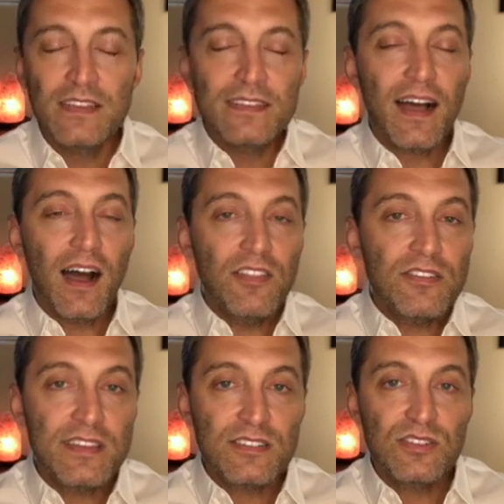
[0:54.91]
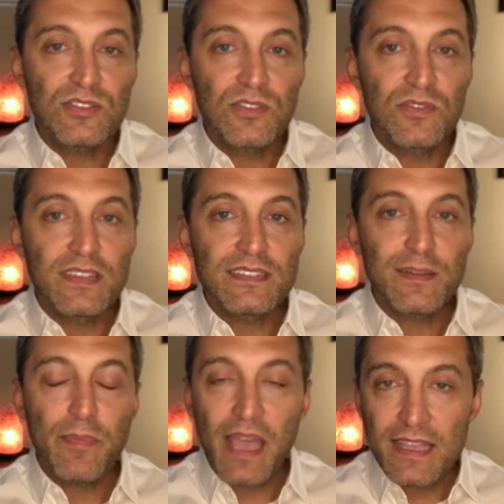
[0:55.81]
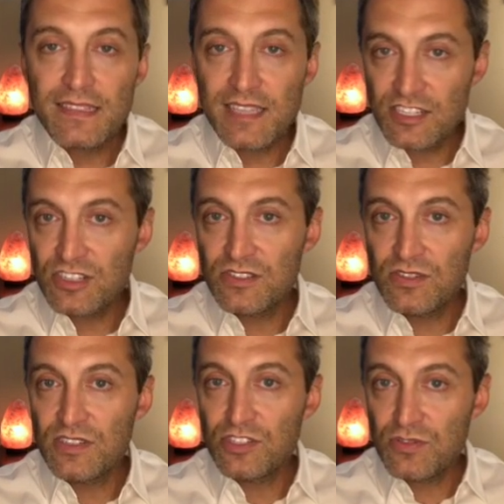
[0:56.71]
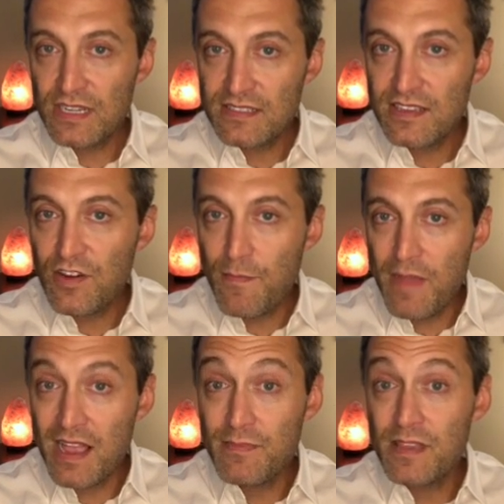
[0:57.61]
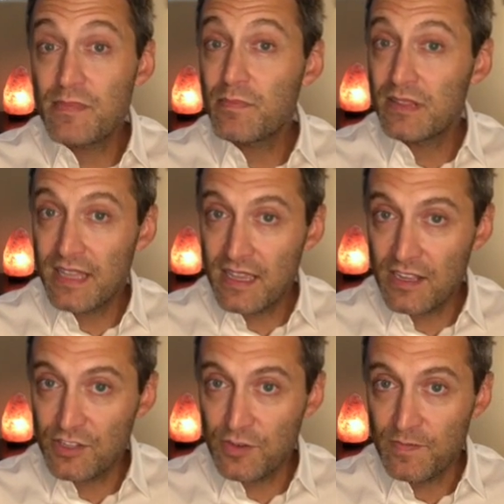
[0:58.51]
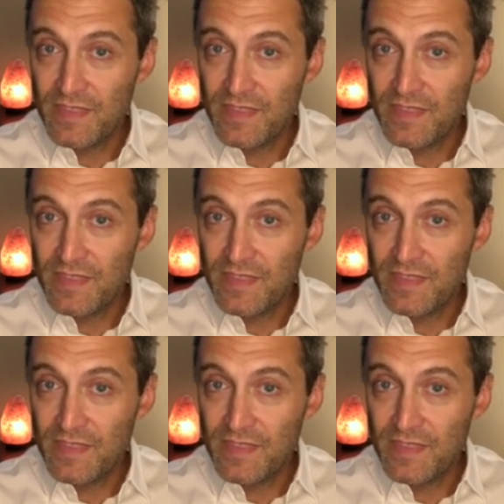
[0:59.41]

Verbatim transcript: The other thing to do is to pay attention to the tricks that your mind may be playing on you.